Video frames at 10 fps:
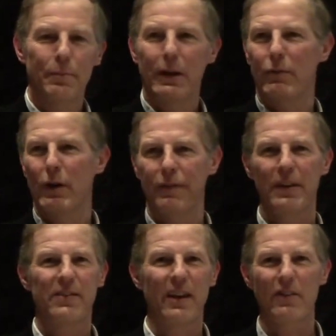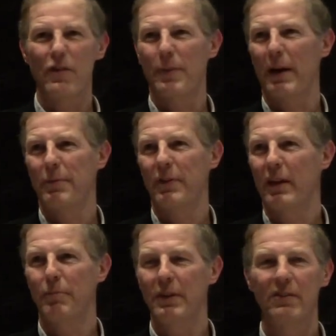But roughly seventy-five
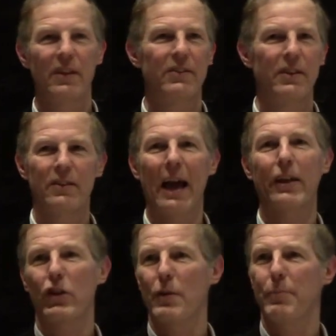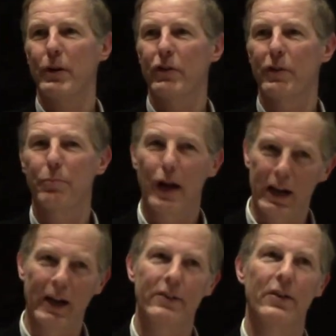percent of businesses actually produce a
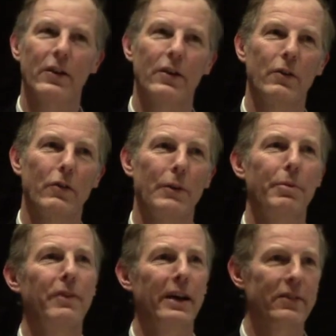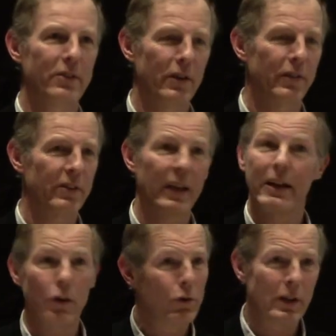product or provide a service
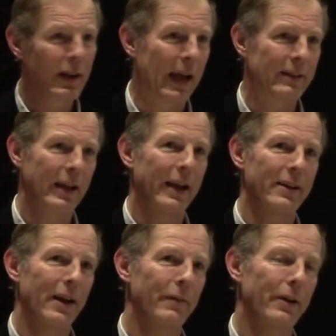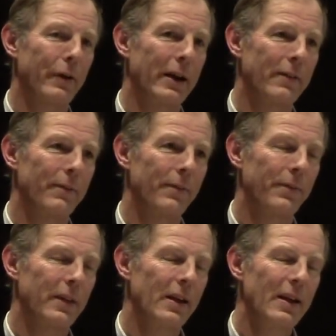and don't collect economic rent.
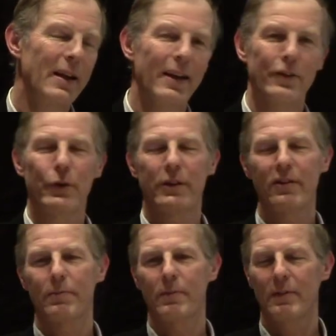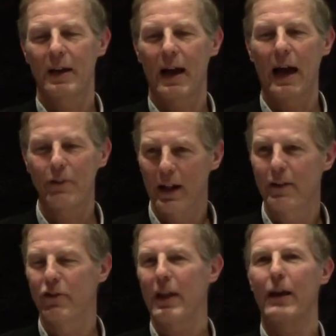So it just, I don't
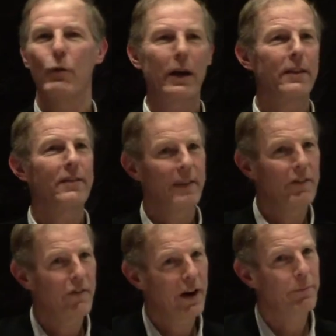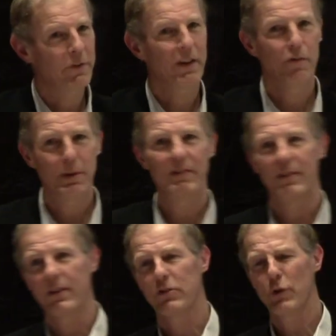understand why these seventy-five percent of
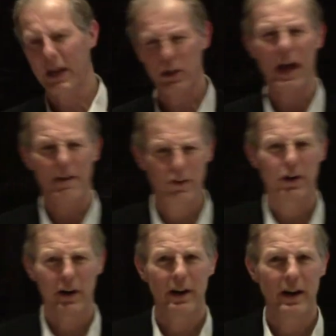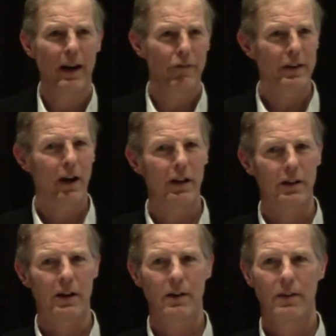businesses who actually have to earn every
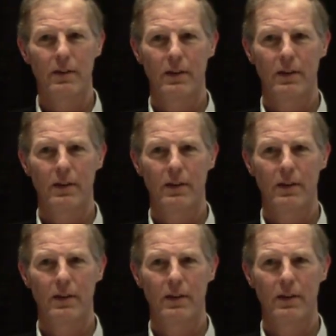dollar